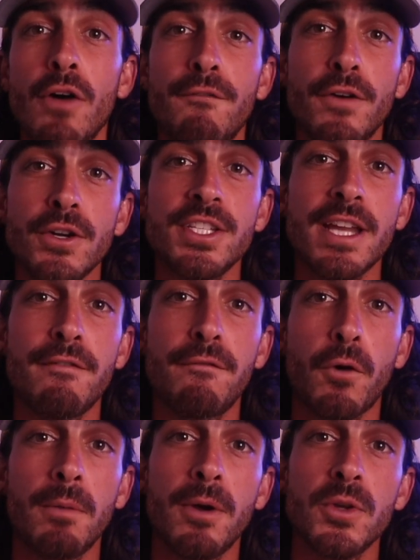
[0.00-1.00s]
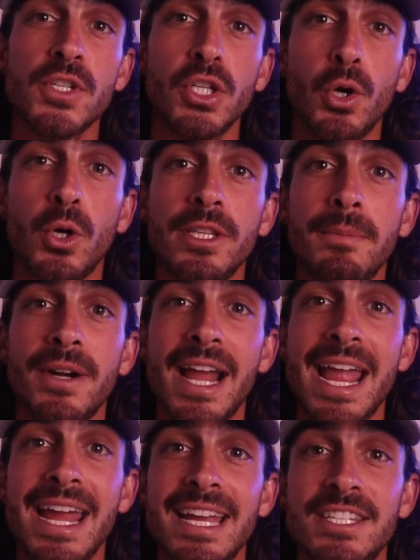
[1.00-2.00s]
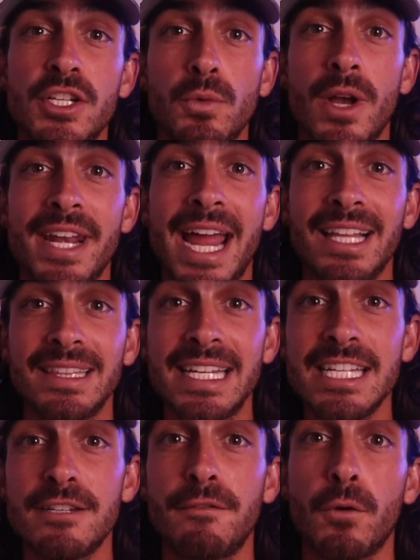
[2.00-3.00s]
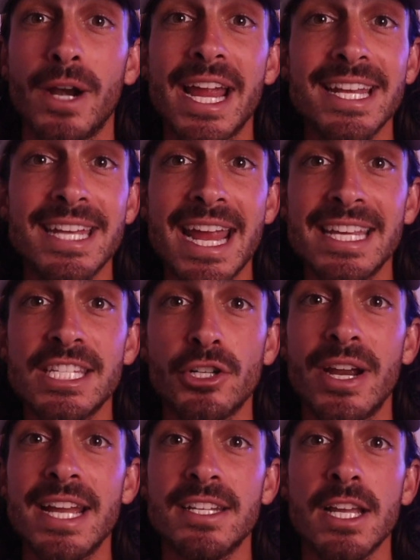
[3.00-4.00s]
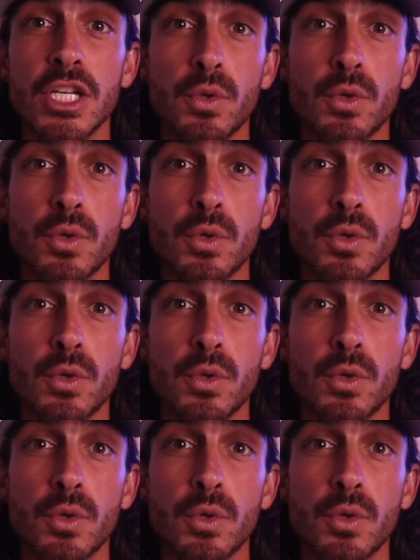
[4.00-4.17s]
First and foremost, goal number A is to run at least for a day straight,